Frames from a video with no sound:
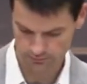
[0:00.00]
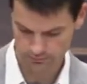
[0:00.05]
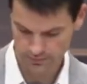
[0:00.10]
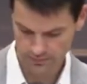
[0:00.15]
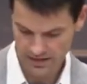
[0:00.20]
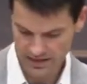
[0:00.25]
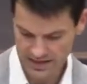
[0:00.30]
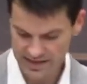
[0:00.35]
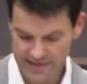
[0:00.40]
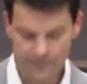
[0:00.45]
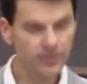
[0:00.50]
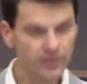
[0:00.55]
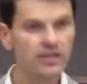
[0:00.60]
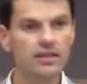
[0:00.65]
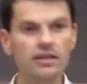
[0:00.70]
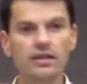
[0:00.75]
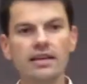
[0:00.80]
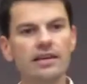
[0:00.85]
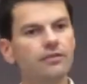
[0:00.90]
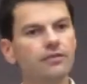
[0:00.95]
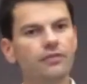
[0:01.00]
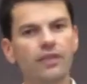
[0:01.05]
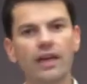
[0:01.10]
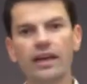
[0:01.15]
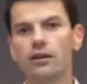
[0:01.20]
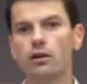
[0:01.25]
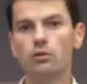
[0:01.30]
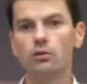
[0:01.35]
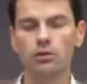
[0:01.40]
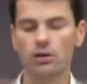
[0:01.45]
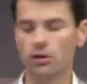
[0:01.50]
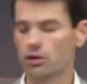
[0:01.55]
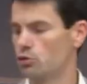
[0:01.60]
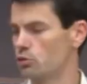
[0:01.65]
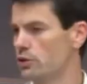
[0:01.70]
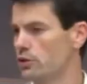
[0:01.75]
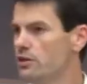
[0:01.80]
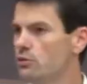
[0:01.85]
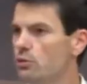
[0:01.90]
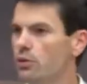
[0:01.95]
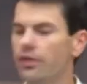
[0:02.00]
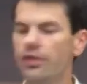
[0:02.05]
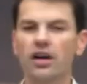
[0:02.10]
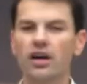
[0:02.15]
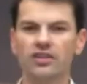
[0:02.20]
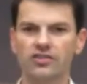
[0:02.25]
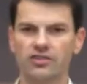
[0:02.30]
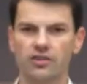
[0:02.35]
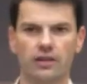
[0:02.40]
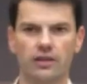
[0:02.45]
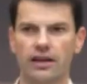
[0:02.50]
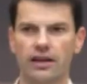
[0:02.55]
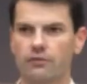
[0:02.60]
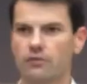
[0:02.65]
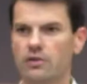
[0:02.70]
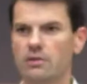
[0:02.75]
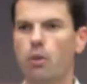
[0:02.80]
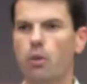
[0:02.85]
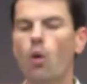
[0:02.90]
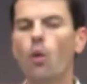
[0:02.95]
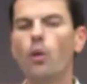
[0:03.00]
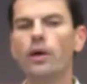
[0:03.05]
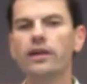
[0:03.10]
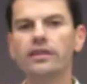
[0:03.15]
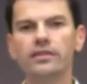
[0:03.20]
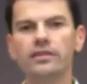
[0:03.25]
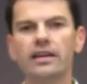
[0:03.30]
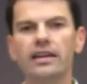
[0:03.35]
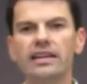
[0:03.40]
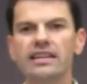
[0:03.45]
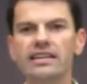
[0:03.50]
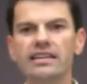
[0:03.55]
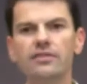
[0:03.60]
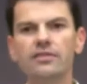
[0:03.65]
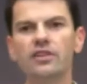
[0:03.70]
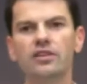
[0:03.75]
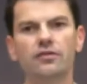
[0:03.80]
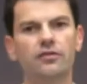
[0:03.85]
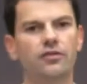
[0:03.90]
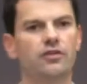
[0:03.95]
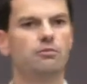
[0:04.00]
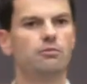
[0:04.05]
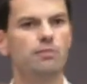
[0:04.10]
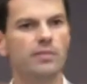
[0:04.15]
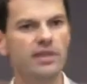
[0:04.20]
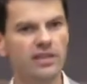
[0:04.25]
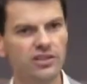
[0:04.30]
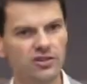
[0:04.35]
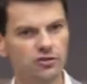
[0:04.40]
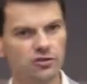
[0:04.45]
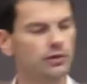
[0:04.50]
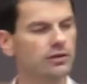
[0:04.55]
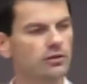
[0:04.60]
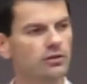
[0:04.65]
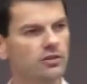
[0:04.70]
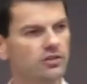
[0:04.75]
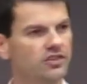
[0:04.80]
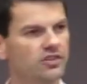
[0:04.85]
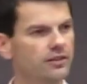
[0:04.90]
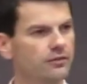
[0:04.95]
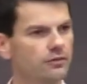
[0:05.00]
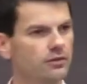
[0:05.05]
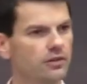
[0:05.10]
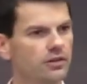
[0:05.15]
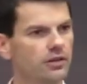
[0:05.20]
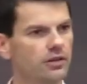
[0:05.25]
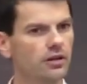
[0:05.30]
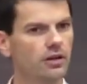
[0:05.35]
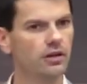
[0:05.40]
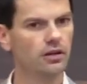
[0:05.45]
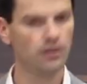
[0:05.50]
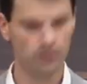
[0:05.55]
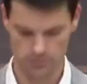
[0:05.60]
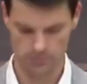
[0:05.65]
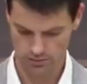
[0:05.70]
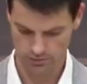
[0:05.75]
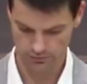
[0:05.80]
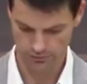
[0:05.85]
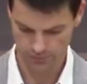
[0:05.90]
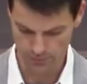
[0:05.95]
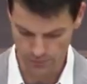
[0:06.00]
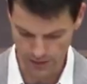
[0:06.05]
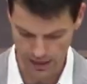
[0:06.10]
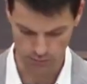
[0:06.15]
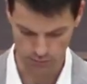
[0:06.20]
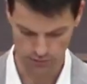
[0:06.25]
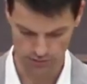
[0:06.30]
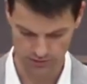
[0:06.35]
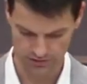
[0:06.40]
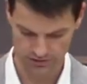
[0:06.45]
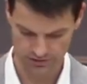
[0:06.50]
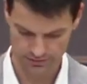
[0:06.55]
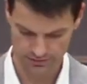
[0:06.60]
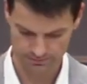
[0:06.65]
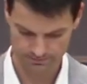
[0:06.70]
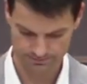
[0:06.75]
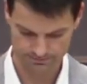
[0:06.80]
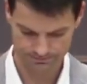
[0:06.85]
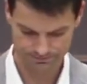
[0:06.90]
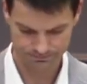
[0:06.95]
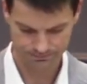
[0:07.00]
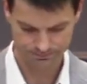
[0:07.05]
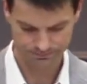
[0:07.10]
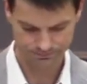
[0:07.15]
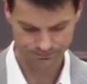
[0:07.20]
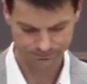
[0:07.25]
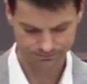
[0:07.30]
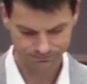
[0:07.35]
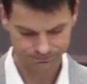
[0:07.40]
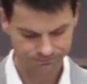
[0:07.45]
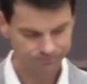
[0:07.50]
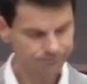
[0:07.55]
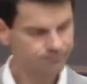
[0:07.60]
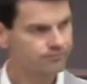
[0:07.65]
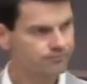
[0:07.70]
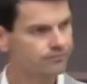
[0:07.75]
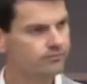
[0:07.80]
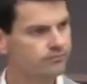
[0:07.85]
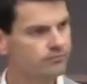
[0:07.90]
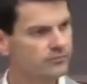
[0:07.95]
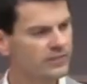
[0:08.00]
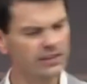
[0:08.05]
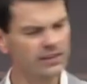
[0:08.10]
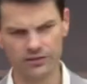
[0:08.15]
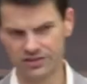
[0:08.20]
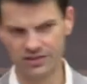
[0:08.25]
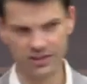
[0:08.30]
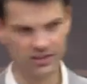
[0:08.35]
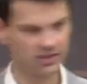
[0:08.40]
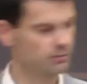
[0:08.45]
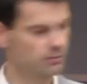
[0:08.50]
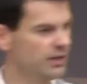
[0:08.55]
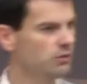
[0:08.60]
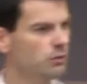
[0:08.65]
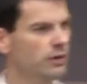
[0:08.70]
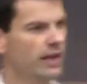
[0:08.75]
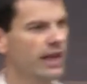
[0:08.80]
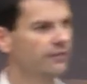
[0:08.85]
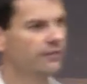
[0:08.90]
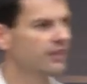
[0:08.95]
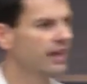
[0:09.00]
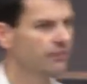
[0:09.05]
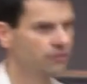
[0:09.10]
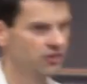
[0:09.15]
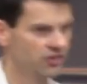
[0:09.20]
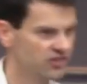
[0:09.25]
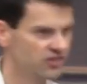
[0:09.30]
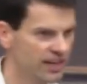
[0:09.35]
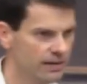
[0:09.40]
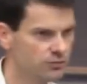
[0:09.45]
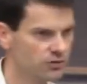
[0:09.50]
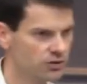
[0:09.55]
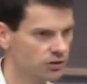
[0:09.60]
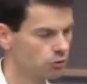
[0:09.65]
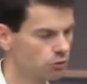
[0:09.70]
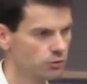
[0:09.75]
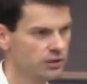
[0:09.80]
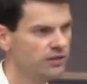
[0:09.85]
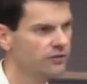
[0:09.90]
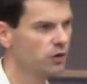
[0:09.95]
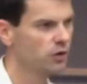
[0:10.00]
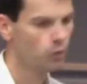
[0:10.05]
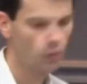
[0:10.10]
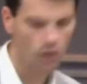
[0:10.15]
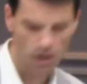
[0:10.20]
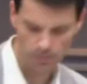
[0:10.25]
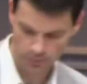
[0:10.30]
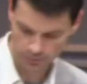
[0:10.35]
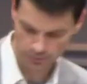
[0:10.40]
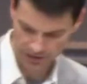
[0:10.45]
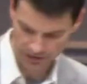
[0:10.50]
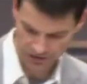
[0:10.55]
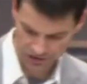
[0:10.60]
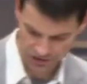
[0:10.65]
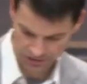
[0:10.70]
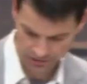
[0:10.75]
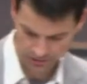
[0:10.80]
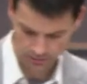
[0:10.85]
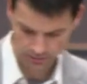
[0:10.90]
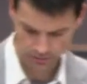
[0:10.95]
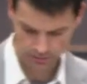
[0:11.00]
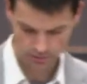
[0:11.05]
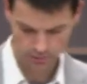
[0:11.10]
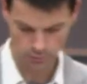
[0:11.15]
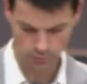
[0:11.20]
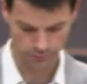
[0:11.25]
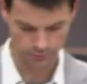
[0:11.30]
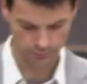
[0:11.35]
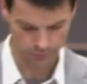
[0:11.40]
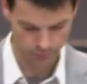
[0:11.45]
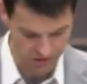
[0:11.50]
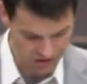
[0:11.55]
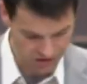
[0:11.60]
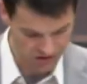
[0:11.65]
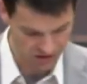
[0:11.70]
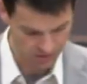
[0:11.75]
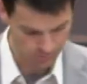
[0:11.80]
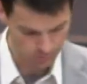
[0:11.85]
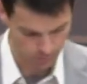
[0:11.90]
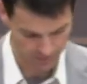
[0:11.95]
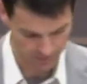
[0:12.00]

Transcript: even if they don't agree with us on every point, even if their ministry looks different from ours. Now, this doesn't mean we have to have the same degree of cooperation or friendship with